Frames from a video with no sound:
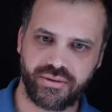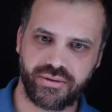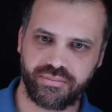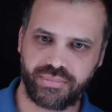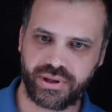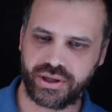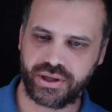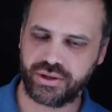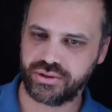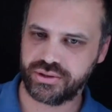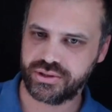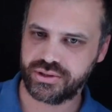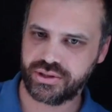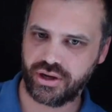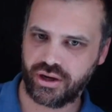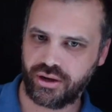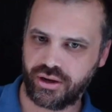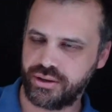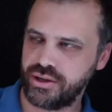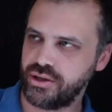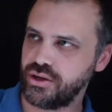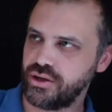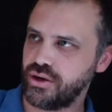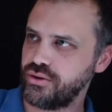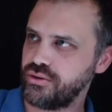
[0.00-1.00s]
Because
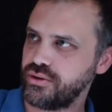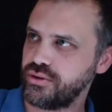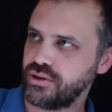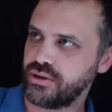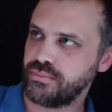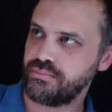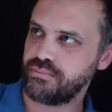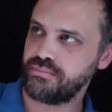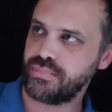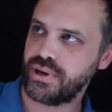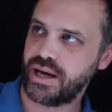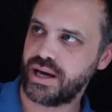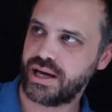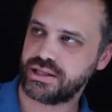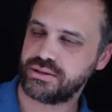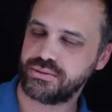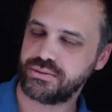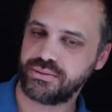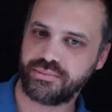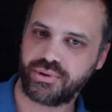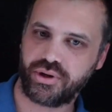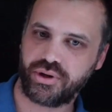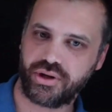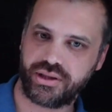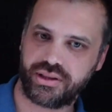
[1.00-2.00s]
I know that the
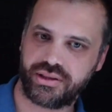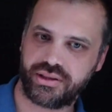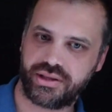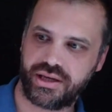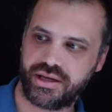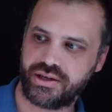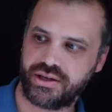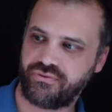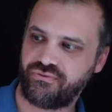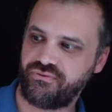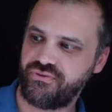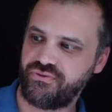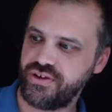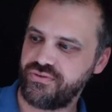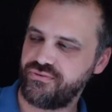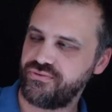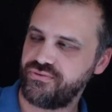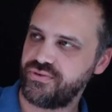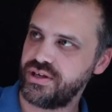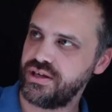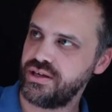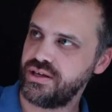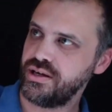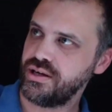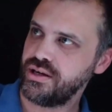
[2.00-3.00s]
maximum height there is
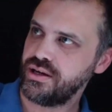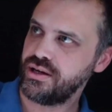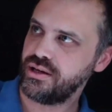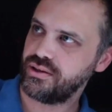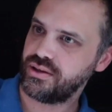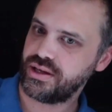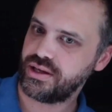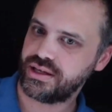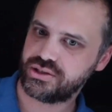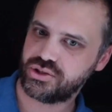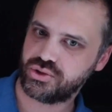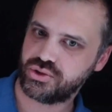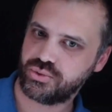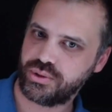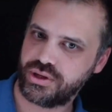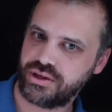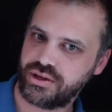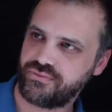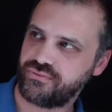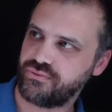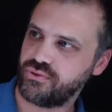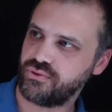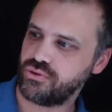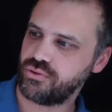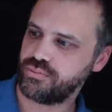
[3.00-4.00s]
50, that's
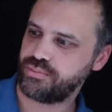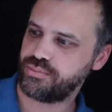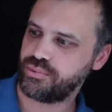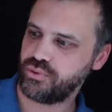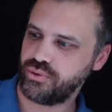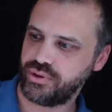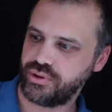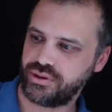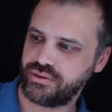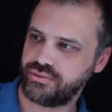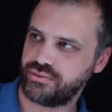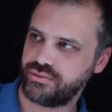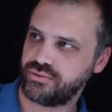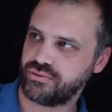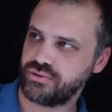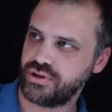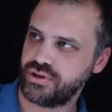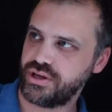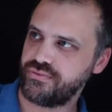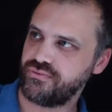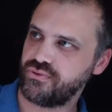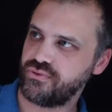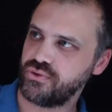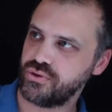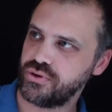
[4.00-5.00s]

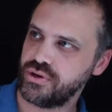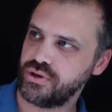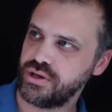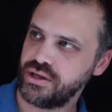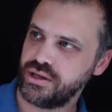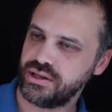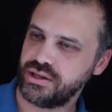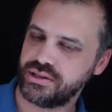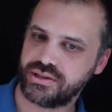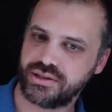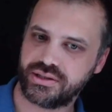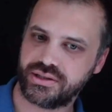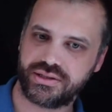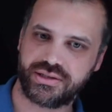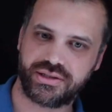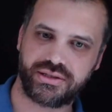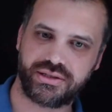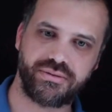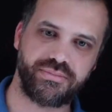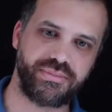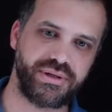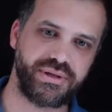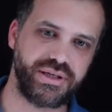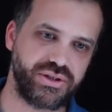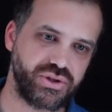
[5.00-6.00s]
24.34, so this is
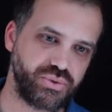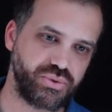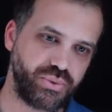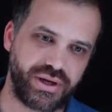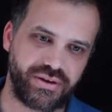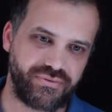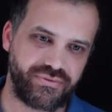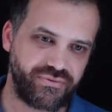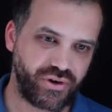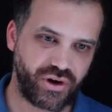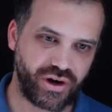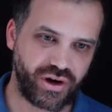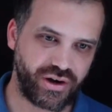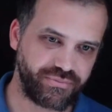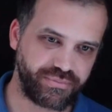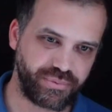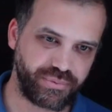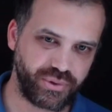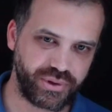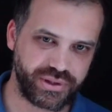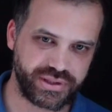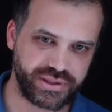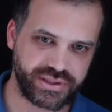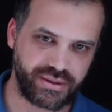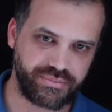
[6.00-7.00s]
going to be 25
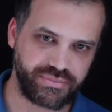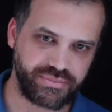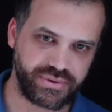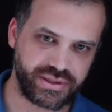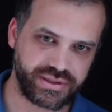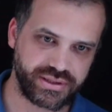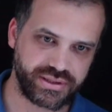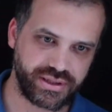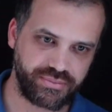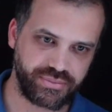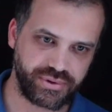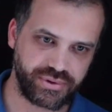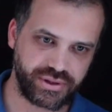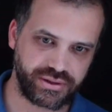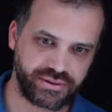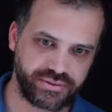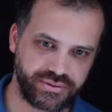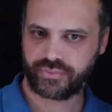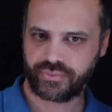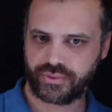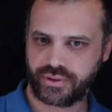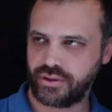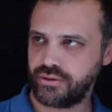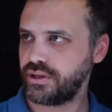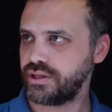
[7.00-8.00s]
point something something.
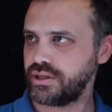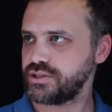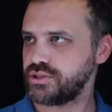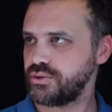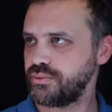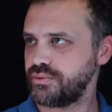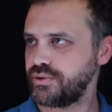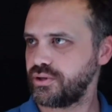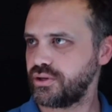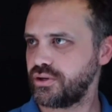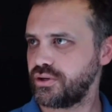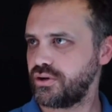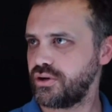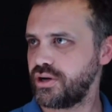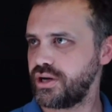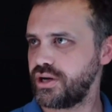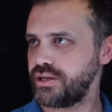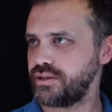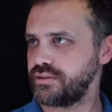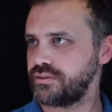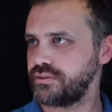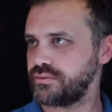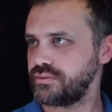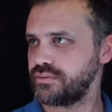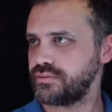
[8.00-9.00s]
All right, so we've got a
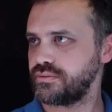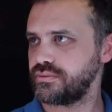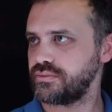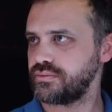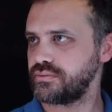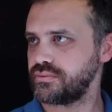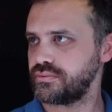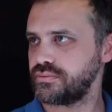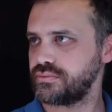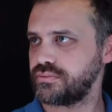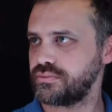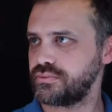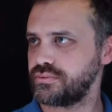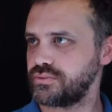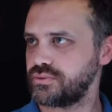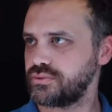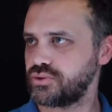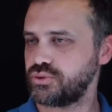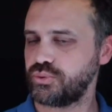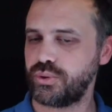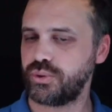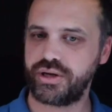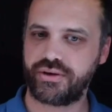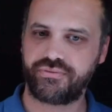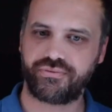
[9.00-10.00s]
height
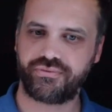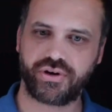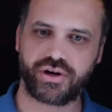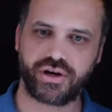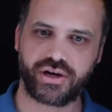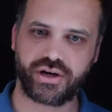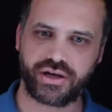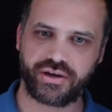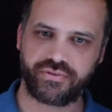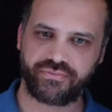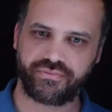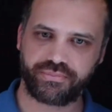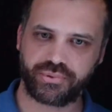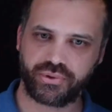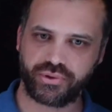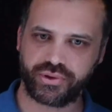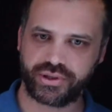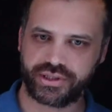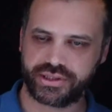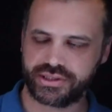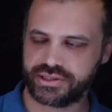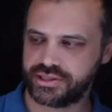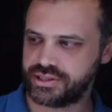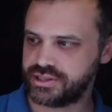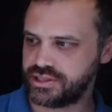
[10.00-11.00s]

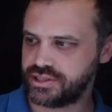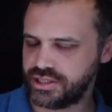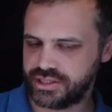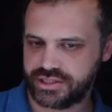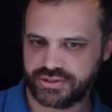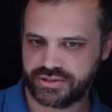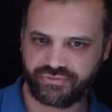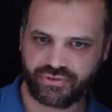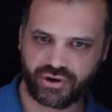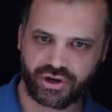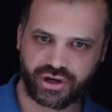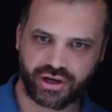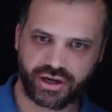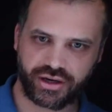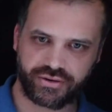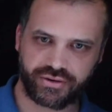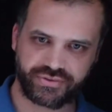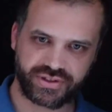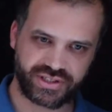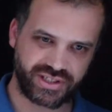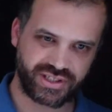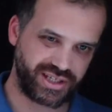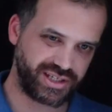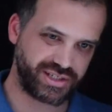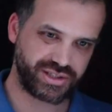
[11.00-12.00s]

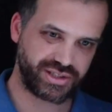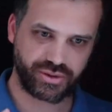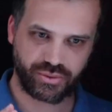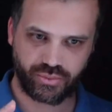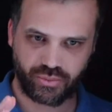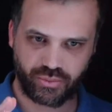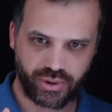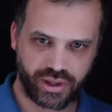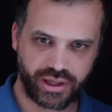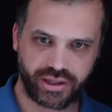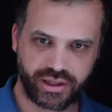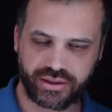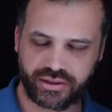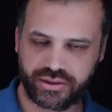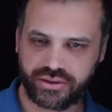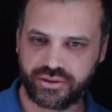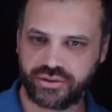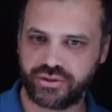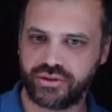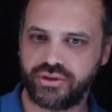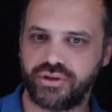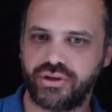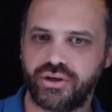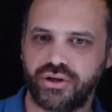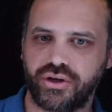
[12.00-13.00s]

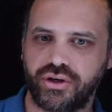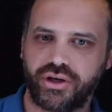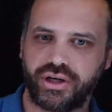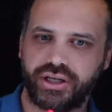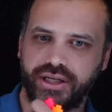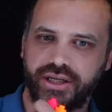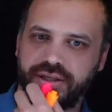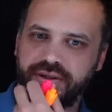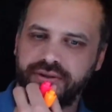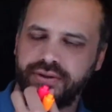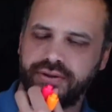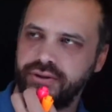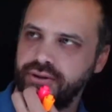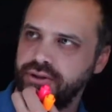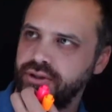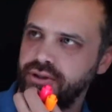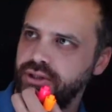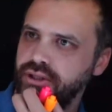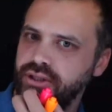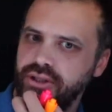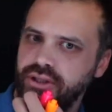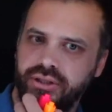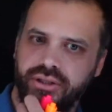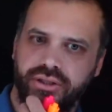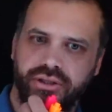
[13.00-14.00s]
25.65619.
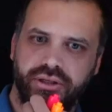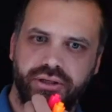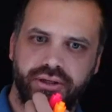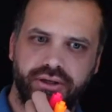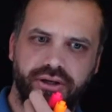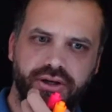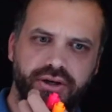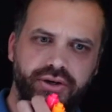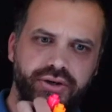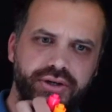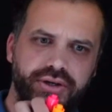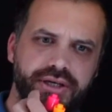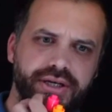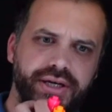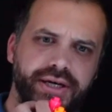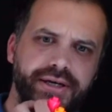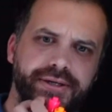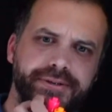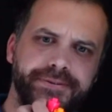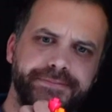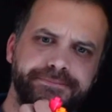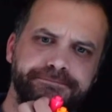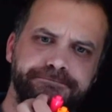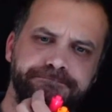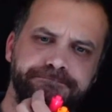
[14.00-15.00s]
Okay.